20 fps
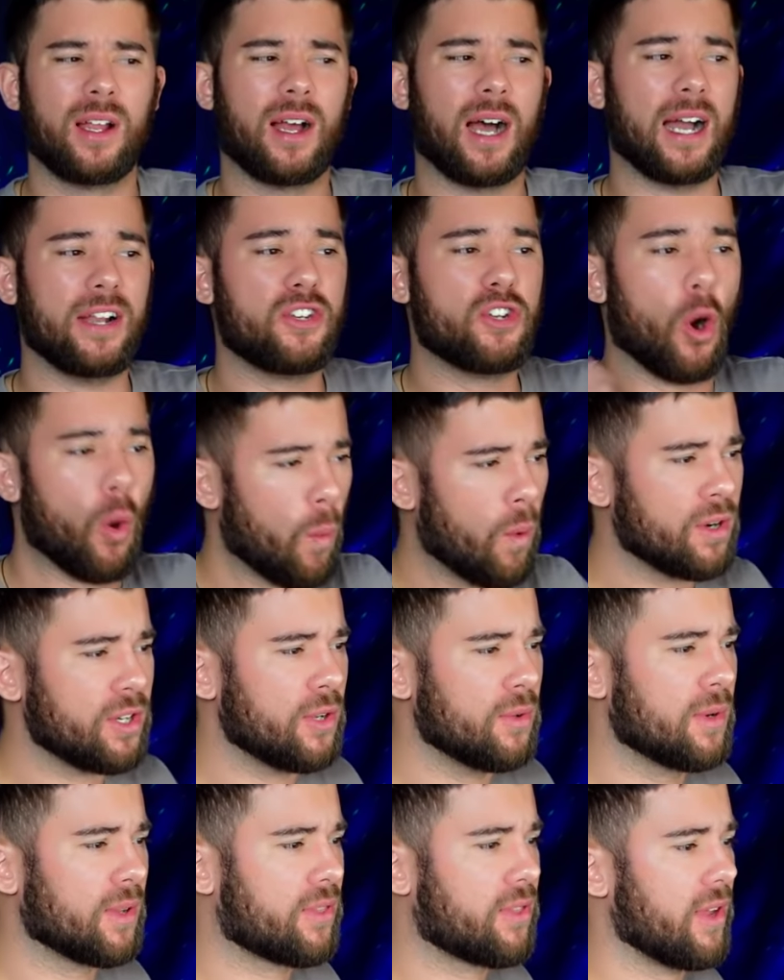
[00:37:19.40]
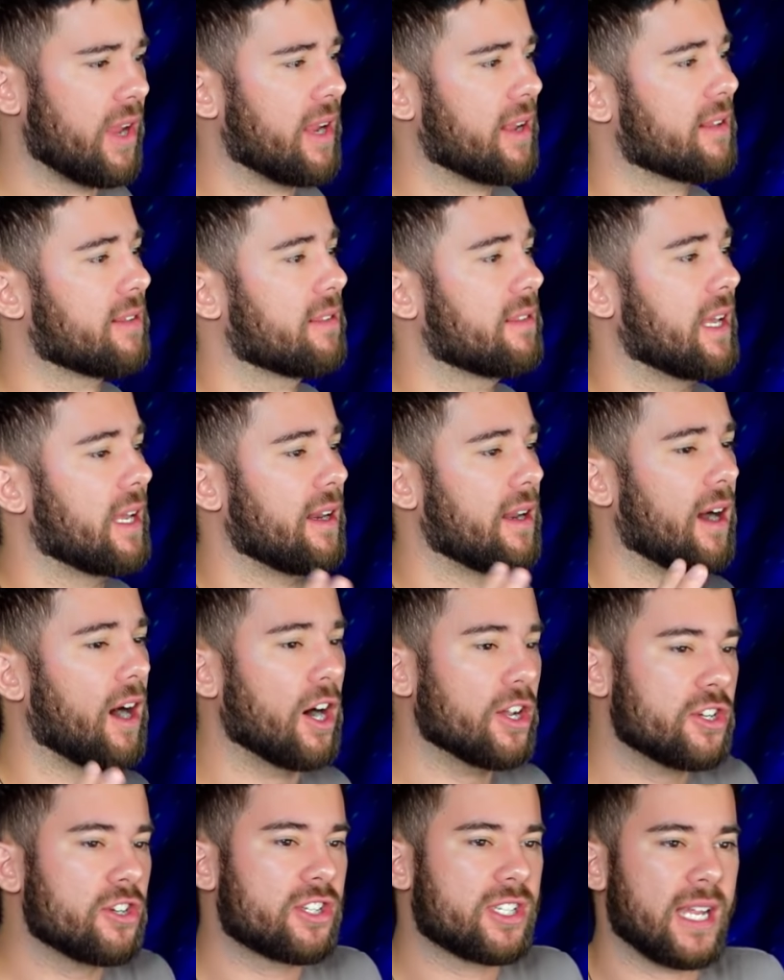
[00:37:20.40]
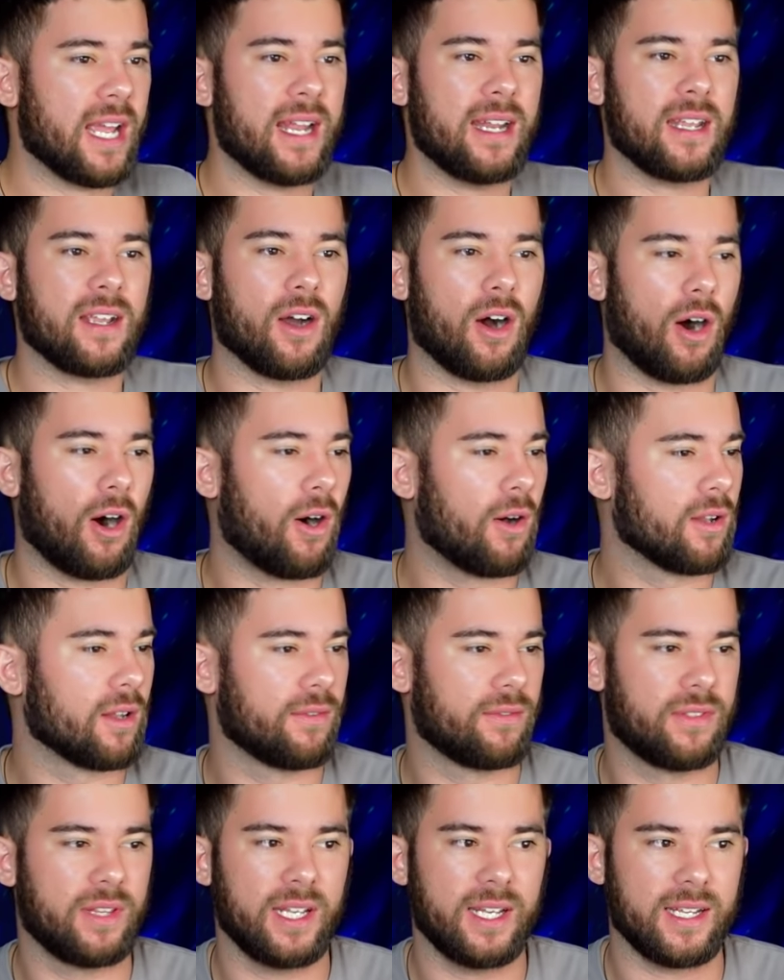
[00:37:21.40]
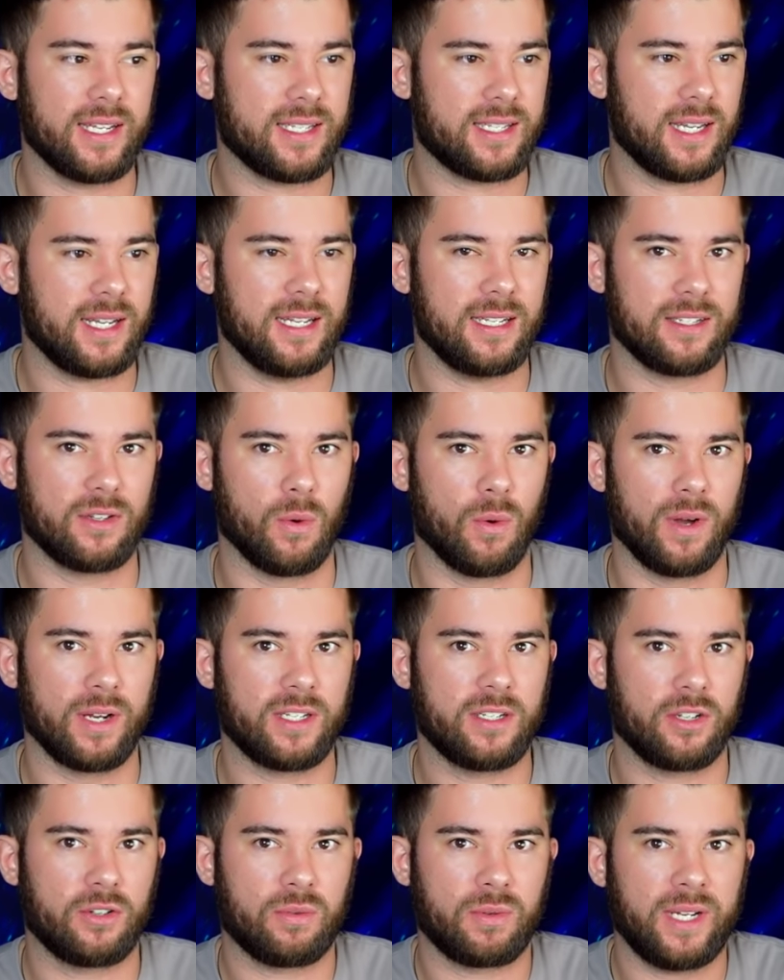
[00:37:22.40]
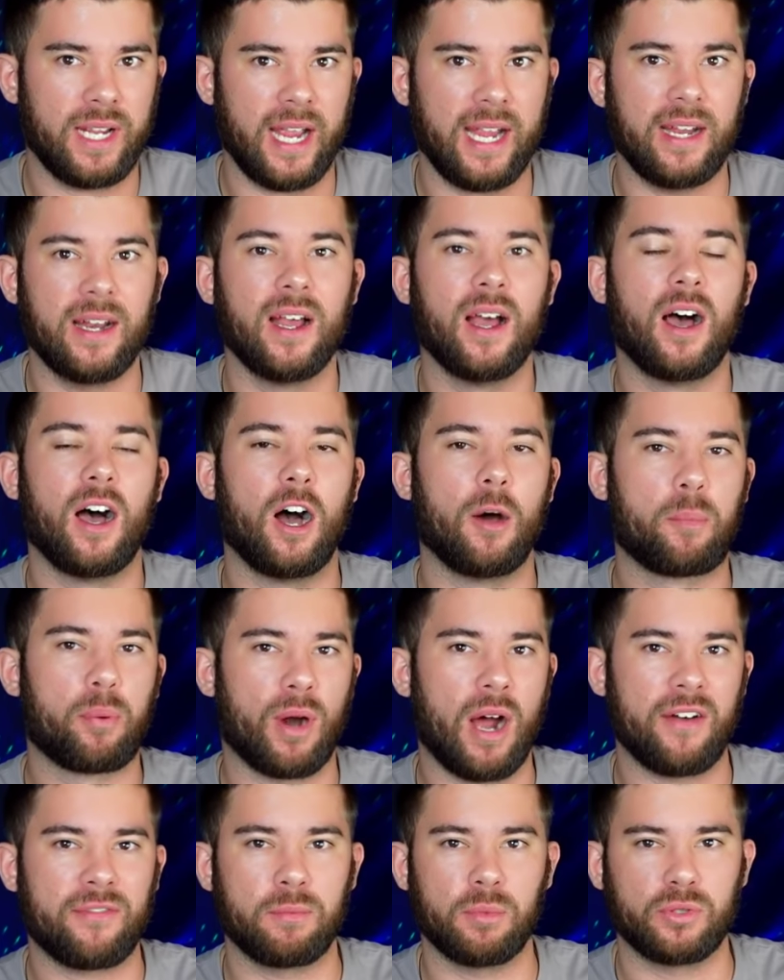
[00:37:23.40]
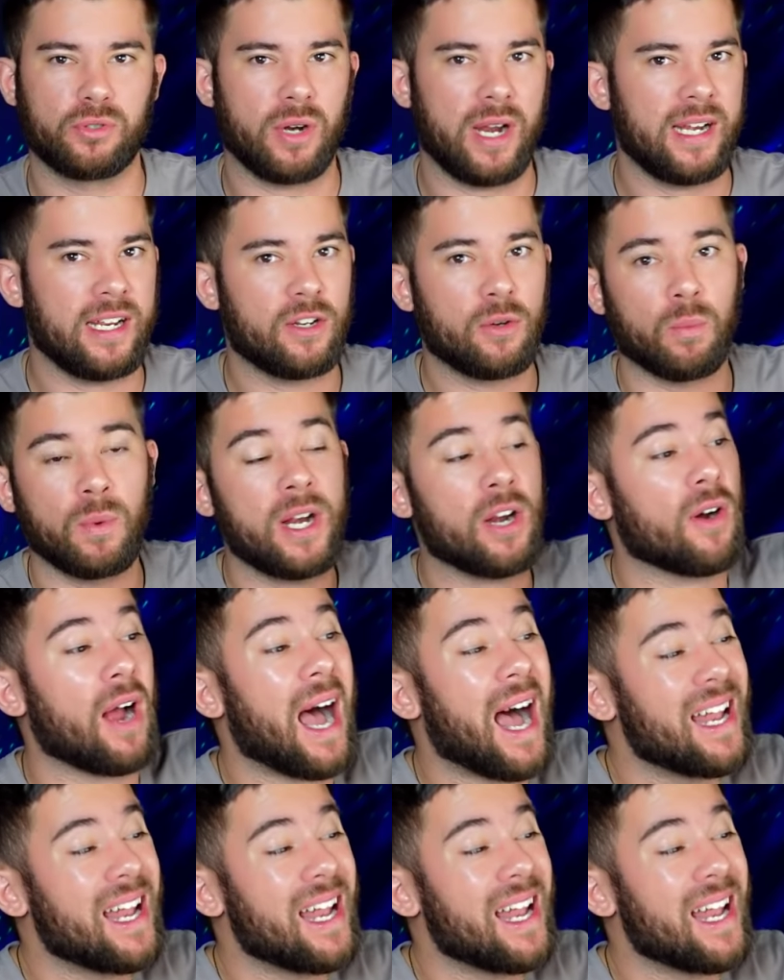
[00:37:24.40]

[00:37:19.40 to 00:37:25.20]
I don't want you to think that understanding all of this is going to create a profitable trading career.